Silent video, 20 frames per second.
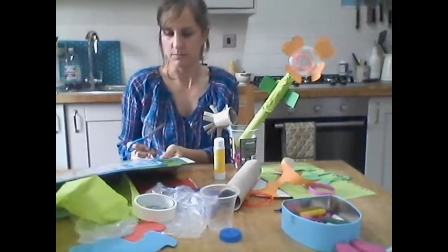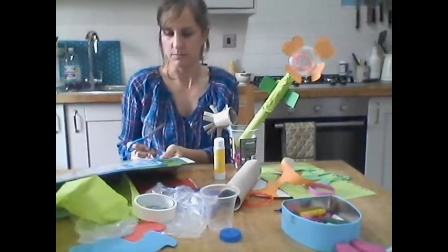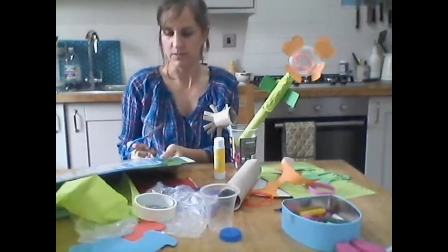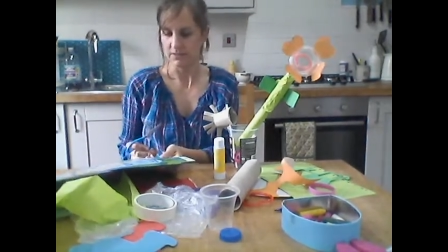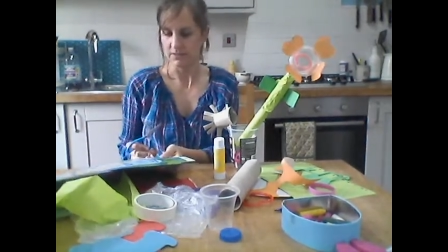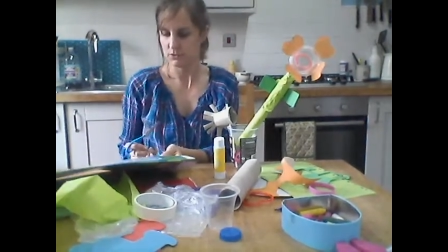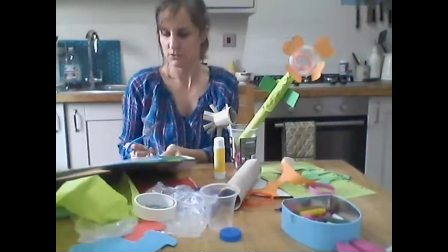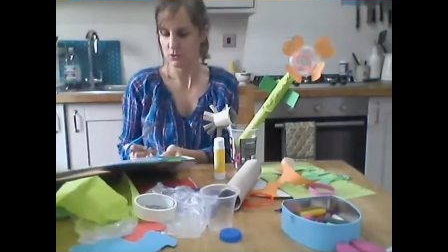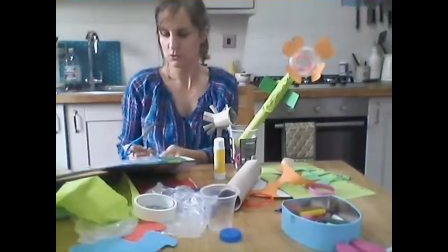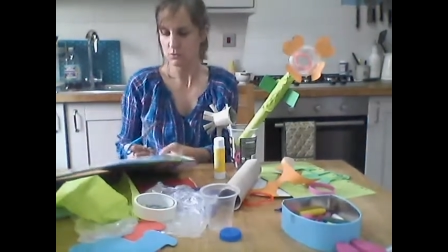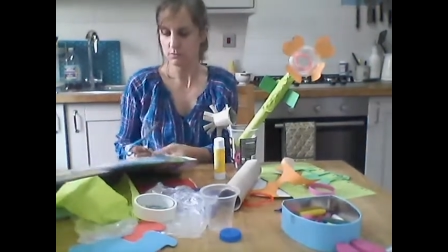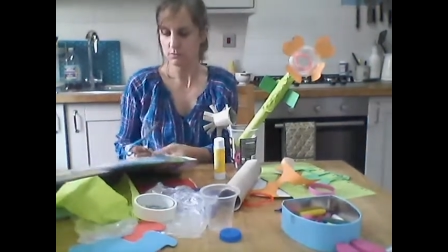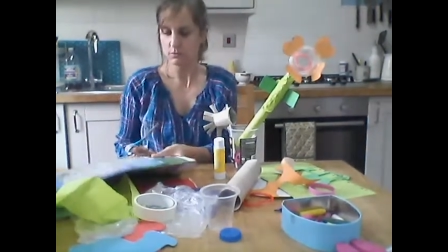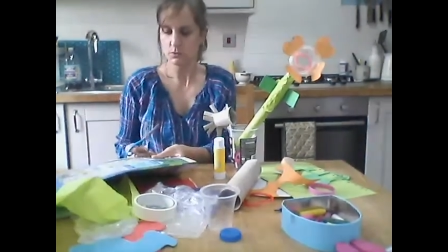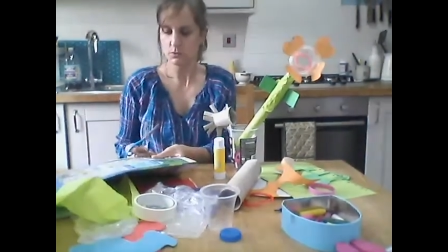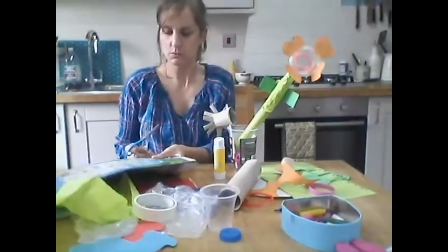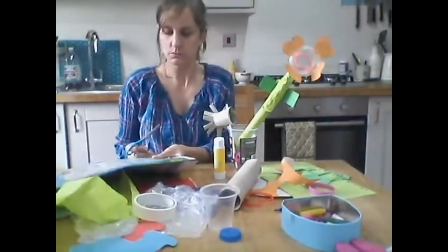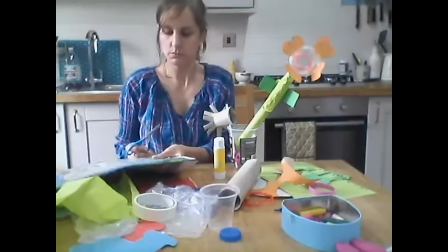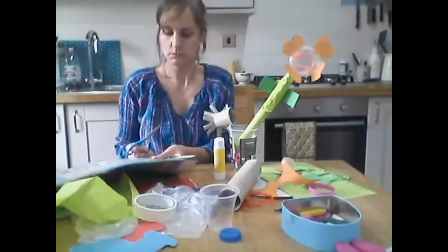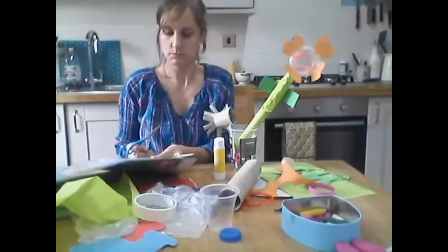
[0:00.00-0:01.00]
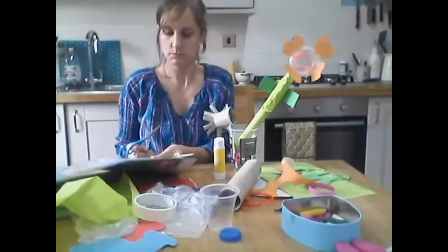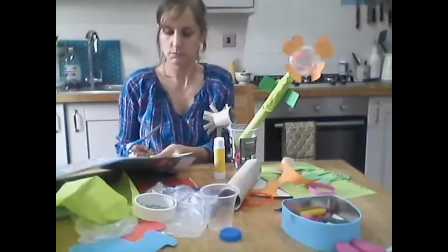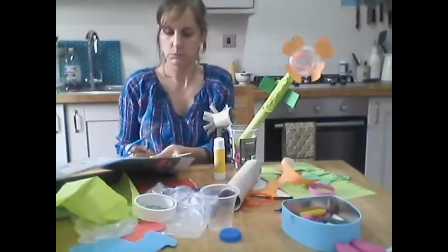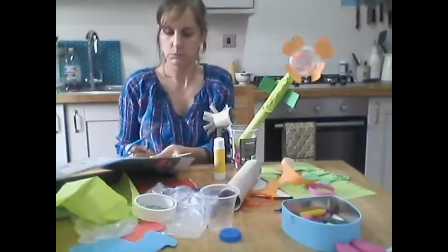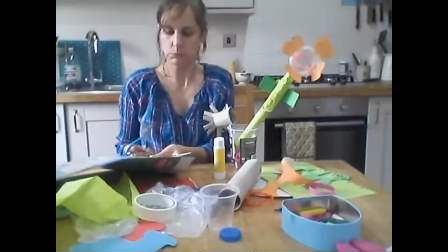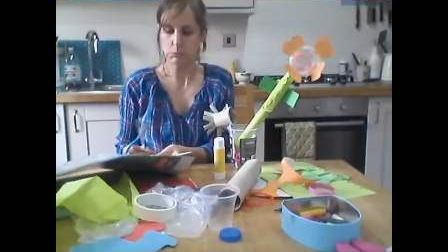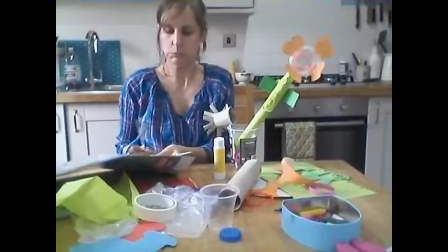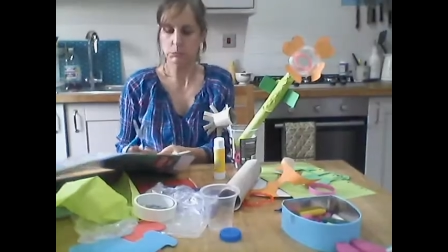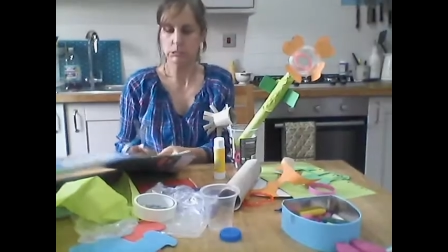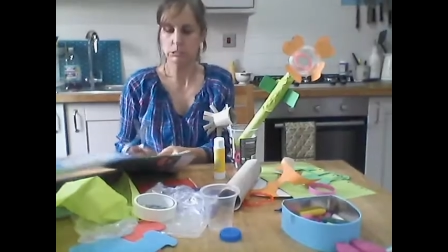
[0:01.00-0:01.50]
have two.
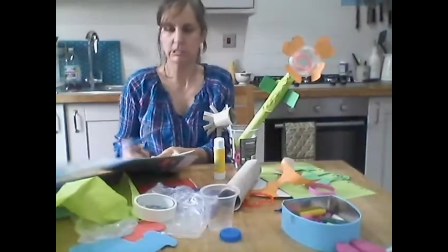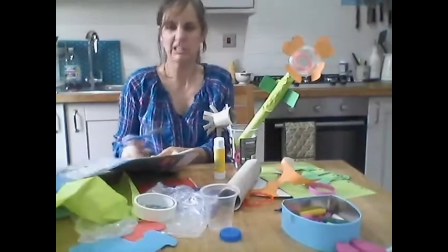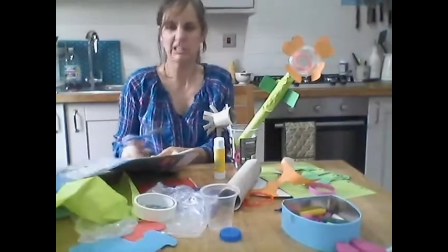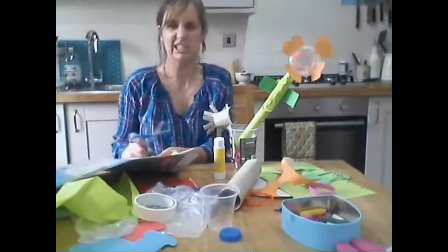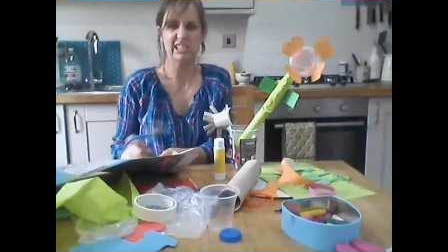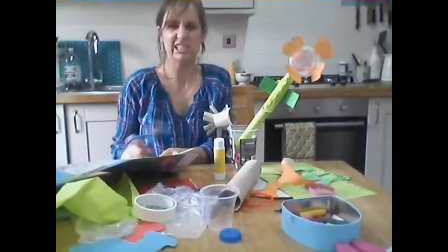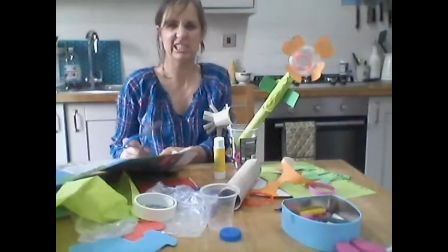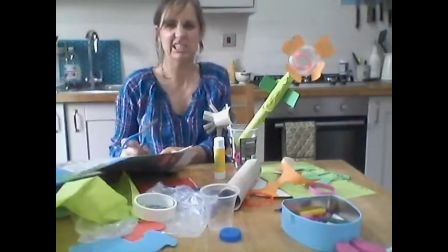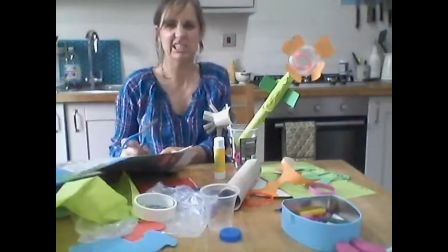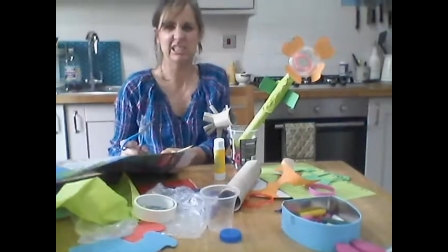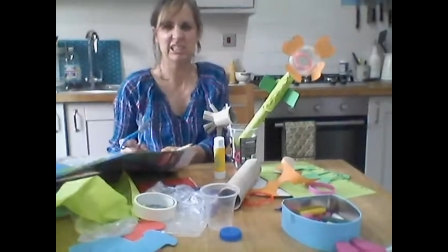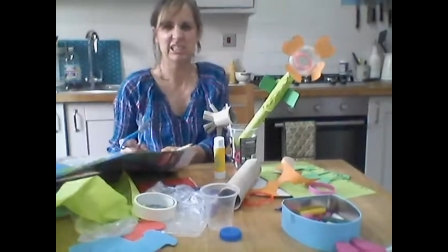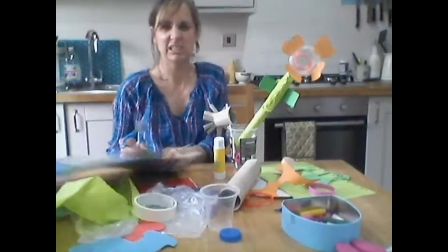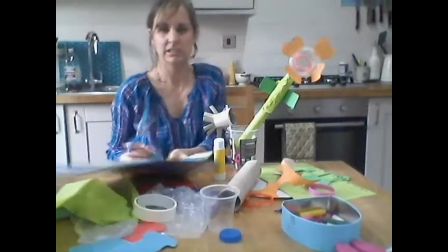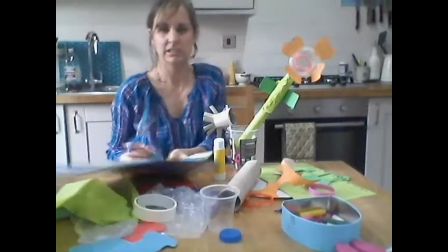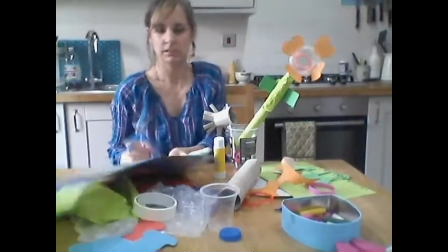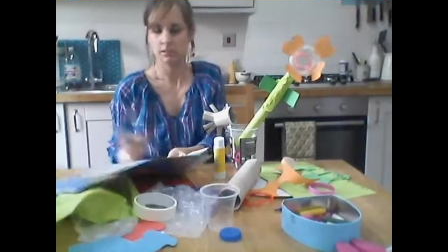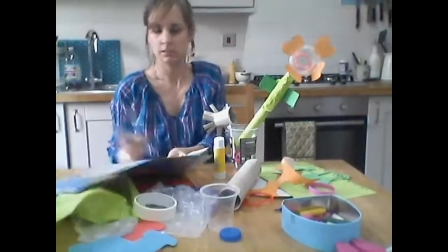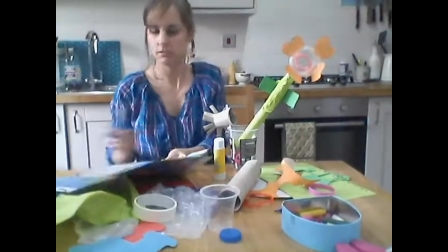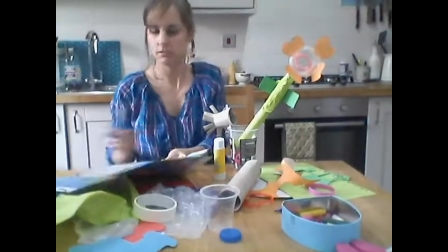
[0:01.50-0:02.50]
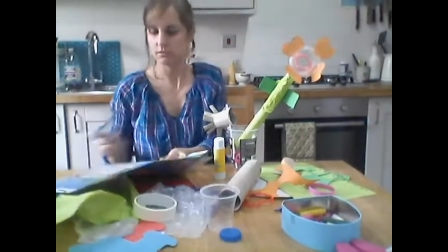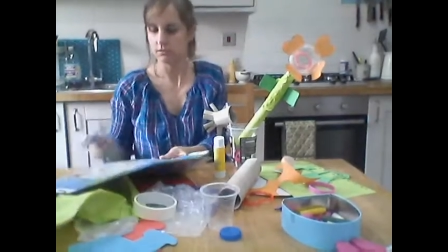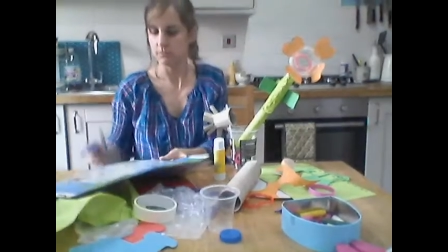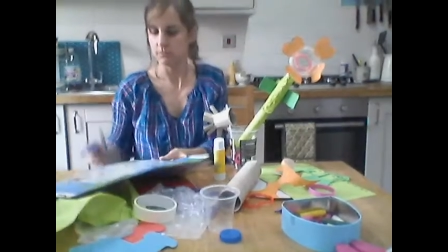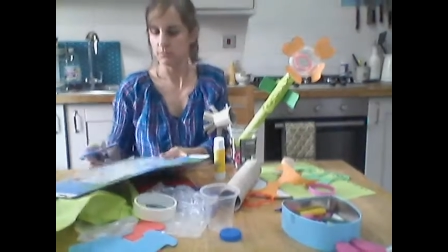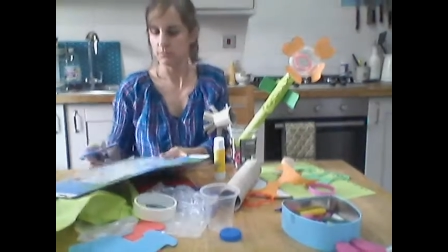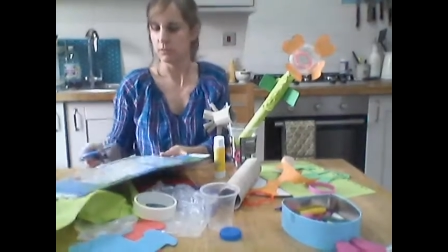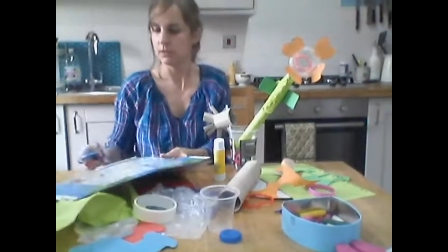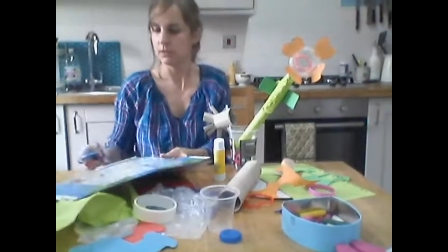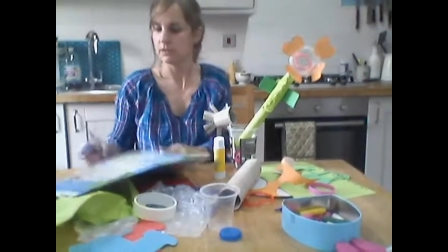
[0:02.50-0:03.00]
Oh.
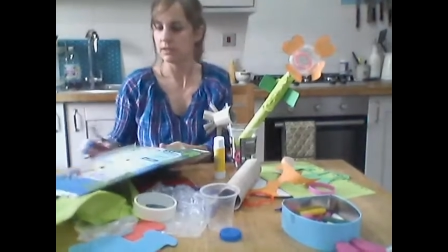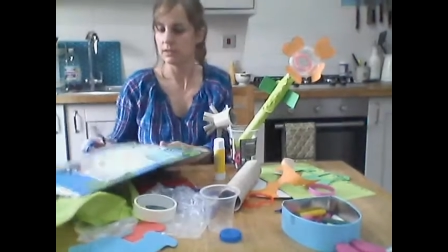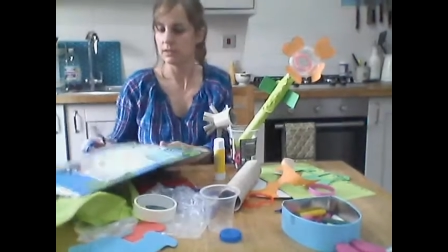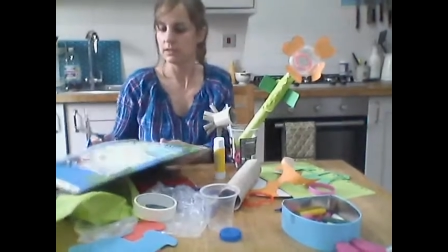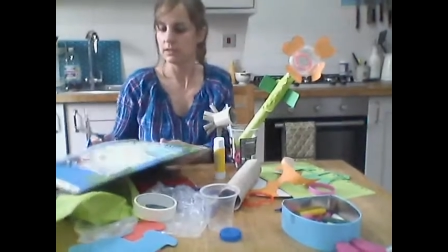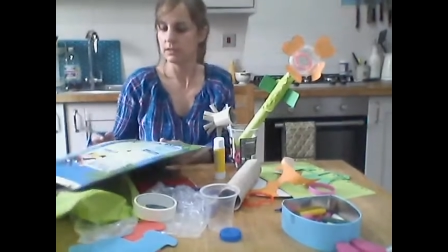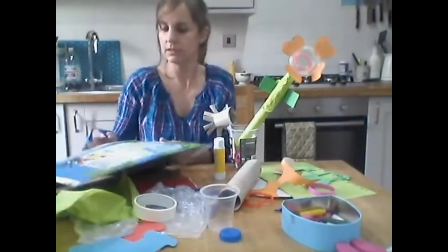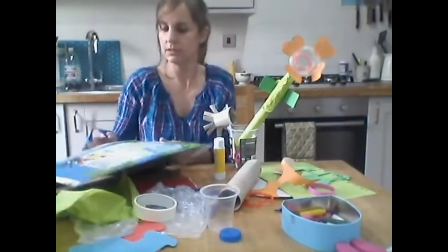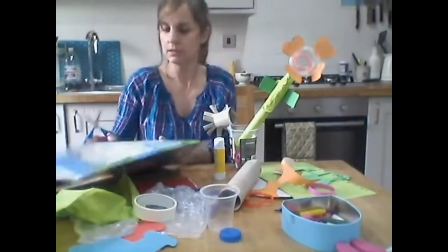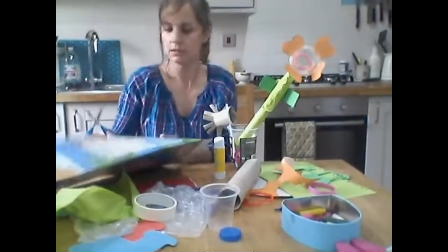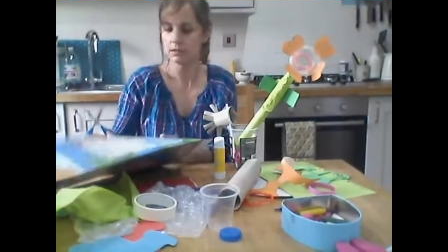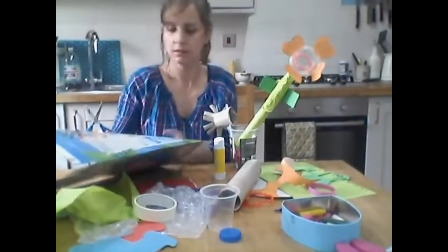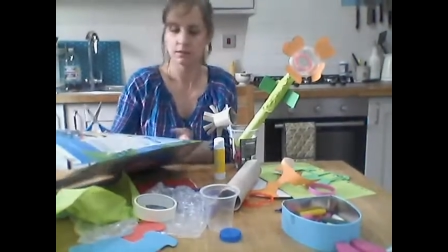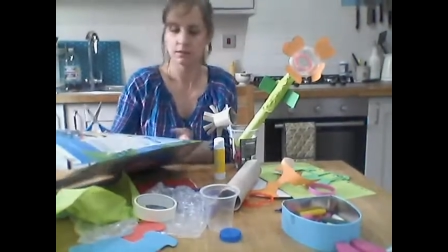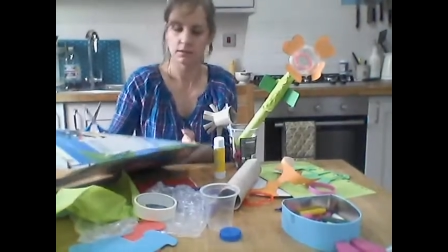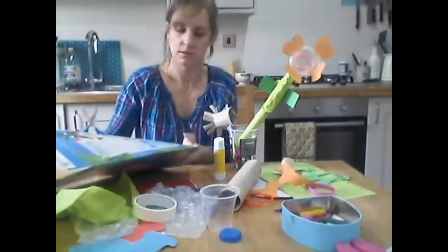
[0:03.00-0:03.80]
One.